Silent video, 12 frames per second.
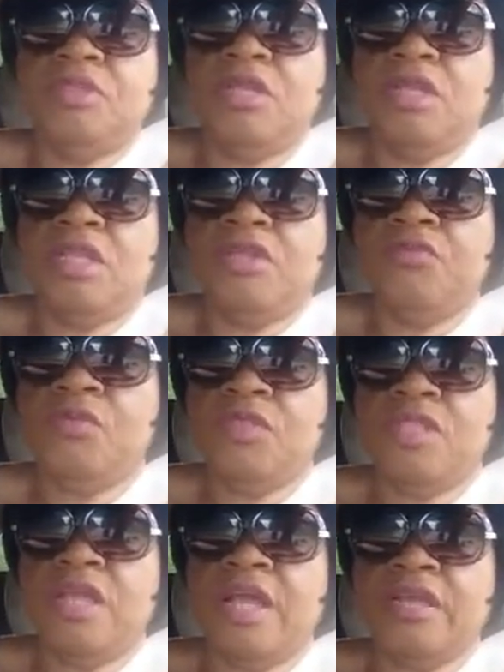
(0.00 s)
Yeah, that's one
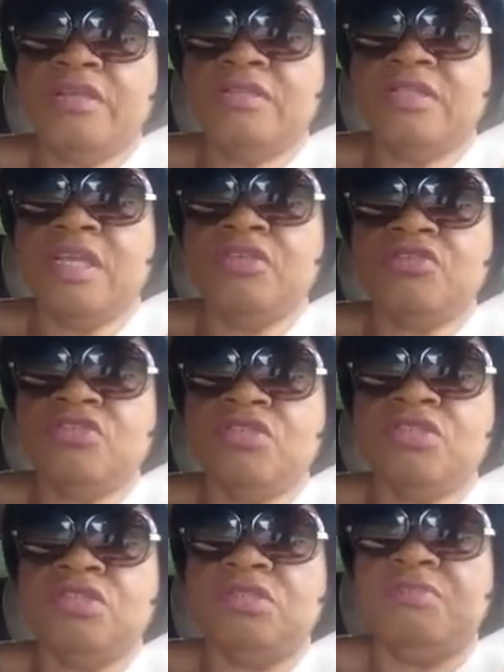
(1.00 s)
thing I can say.
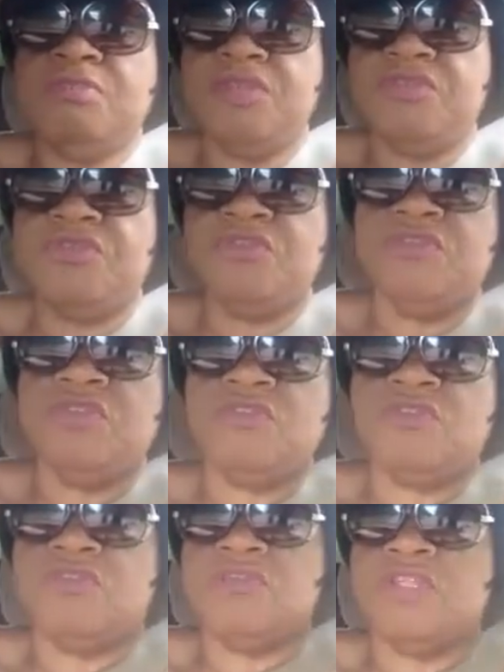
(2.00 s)
She misses it.
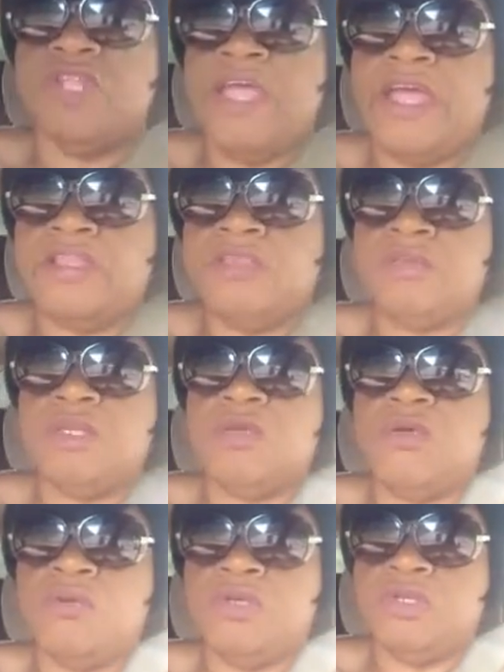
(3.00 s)
She's glad to be
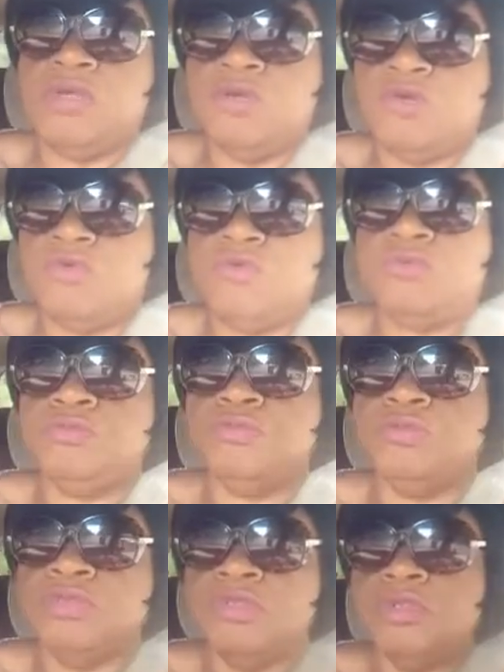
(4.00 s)
going home.
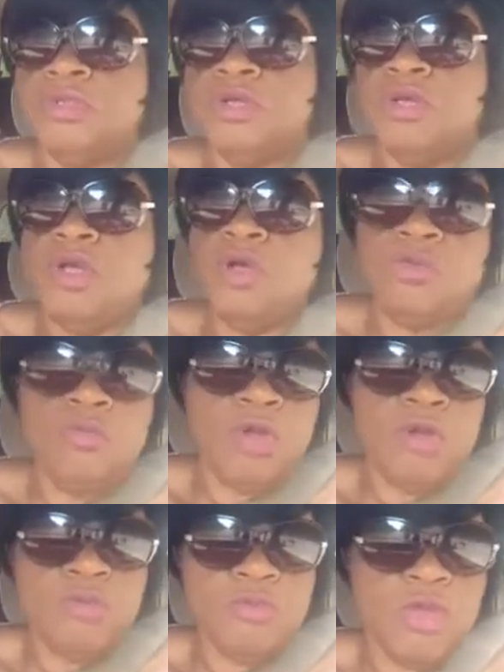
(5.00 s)

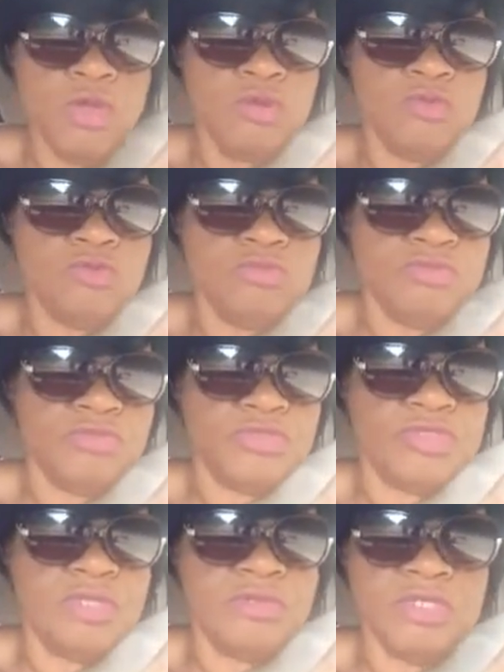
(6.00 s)
Home.
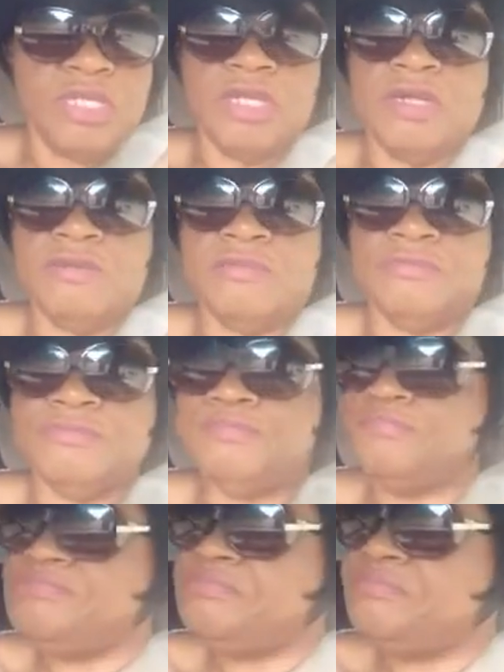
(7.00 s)
So, yeah.
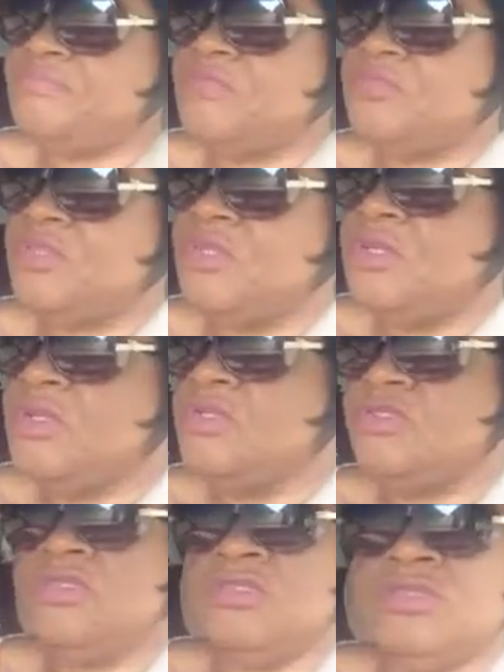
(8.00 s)

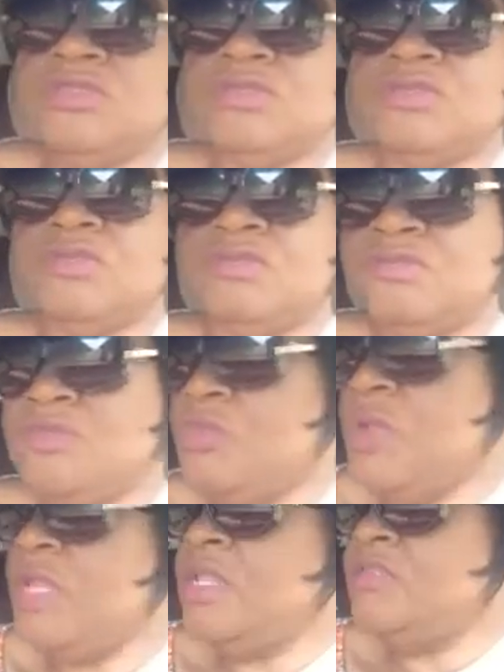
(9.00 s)
She's
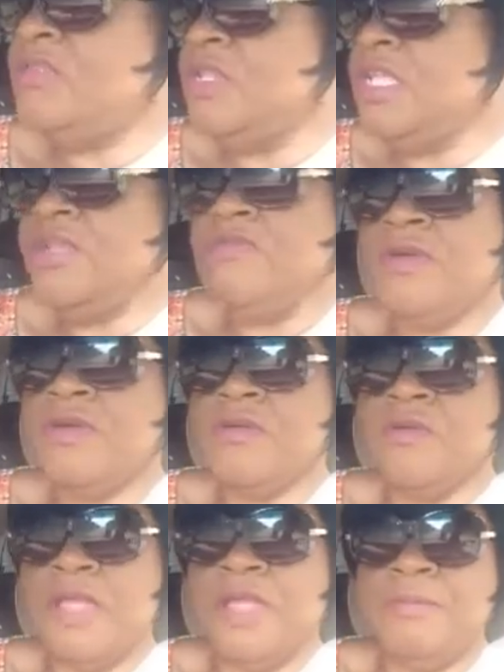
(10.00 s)
ready to leave her
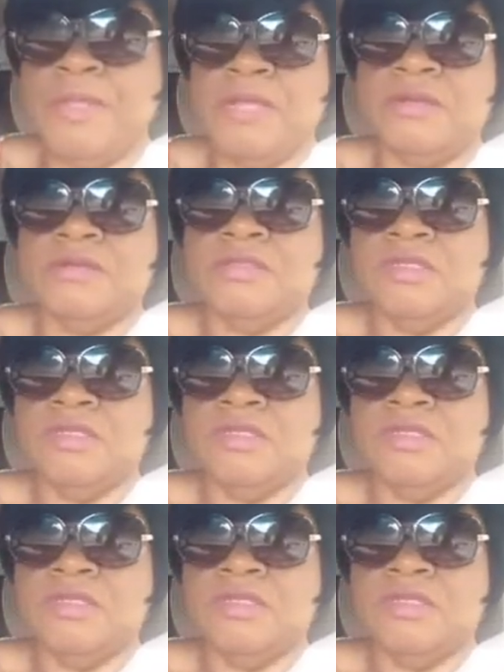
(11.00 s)
Grammy.